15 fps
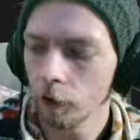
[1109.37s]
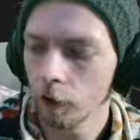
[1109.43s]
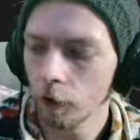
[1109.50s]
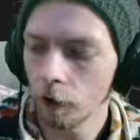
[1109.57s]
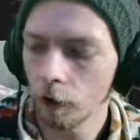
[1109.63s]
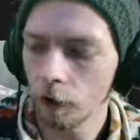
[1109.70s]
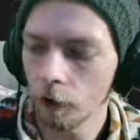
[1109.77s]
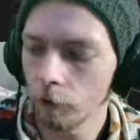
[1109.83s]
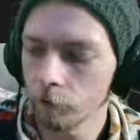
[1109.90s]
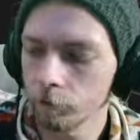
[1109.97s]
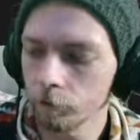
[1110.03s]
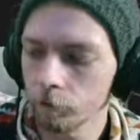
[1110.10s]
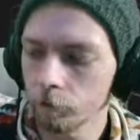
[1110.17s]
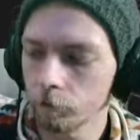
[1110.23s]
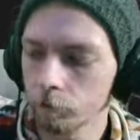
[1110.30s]

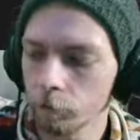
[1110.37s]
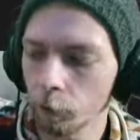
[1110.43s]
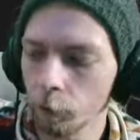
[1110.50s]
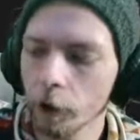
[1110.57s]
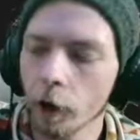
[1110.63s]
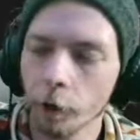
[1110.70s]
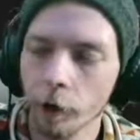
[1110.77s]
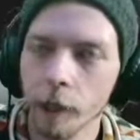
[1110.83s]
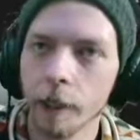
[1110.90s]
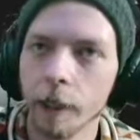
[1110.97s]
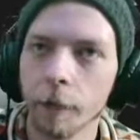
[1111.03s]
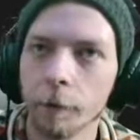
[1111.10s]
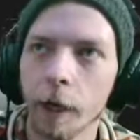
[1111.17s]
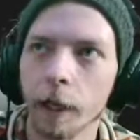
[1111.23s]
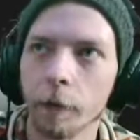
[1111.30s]
But we're going in and
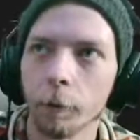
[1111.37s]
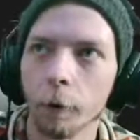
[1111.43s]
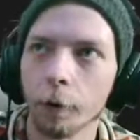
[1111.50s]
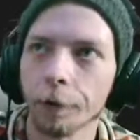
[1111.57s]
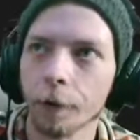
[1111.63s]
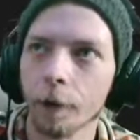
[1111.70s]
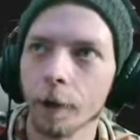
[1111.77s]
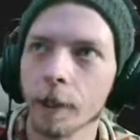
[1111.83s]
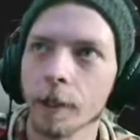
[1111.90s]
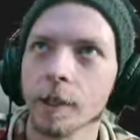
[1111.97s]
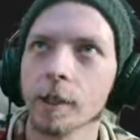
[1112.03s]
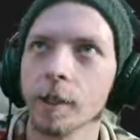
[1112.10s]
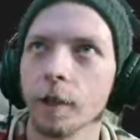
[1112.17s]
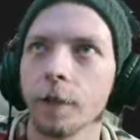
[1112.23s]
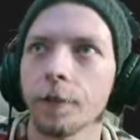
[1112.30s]
making morph targets and
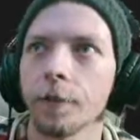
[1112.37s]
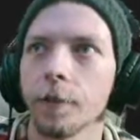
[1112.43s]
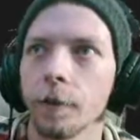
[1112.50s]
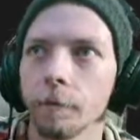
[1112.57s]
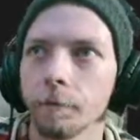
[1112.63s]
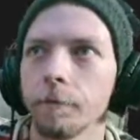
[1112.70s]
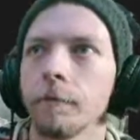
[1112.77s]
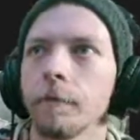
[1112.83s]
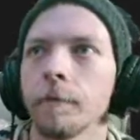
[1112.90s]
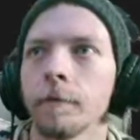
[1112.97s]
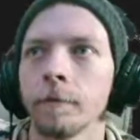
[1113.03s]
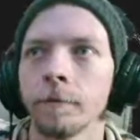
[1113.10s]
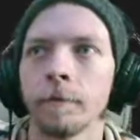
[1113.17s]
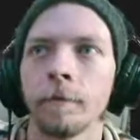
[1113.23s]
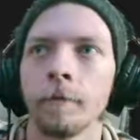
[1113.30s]
stuff to them.
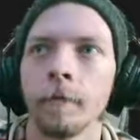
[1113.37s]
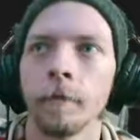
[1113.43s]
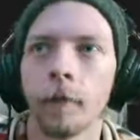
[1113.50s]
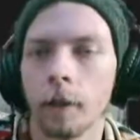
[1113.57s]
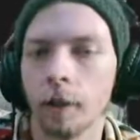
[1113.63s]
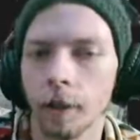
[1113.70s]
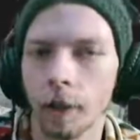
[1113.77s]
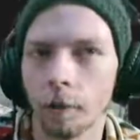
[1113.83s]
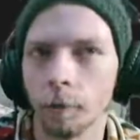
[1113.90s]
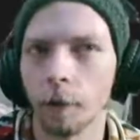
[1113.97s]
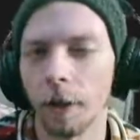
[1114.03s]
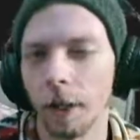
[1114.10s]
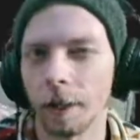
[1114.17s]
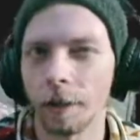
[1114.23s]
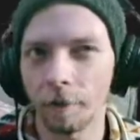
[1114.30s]
So we're
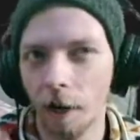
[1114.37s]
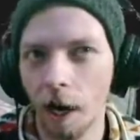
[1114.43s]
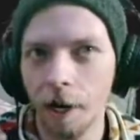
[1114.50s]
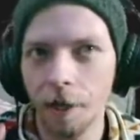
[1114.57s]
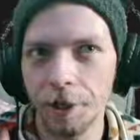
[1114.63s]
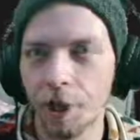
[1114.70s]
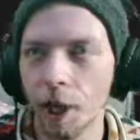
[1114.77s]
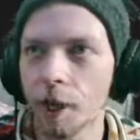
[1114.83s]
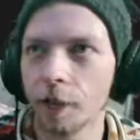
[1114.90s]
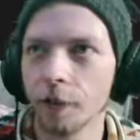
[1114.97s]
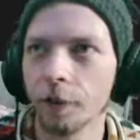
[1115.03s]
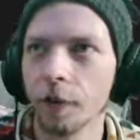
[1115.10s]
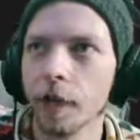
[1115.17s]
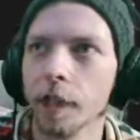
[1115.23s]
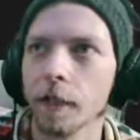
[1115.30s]
like kind of changing
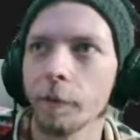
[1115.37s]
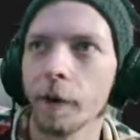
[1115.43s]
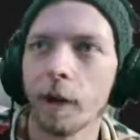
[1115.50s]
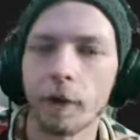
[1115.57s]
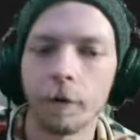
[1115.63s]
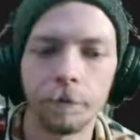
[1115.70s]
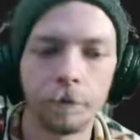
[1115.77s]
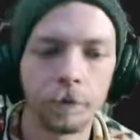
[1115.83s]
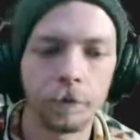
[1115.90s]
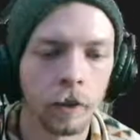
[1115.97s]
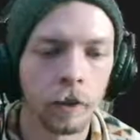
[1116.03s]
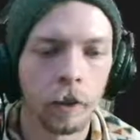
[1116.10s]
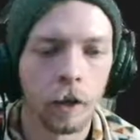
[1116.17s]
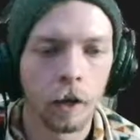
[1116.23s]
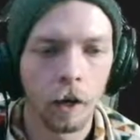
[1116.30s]
things about
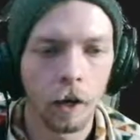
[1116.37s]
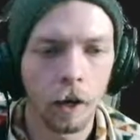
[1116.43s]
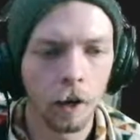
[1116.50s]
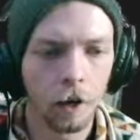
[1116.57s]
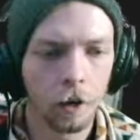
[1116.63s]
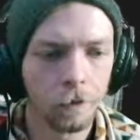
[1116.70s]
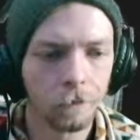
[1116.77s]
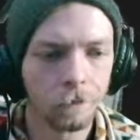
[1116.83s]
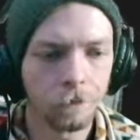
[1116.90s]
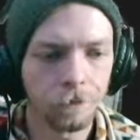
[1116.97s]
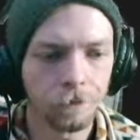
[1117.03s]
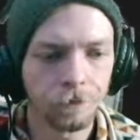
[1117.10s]
them.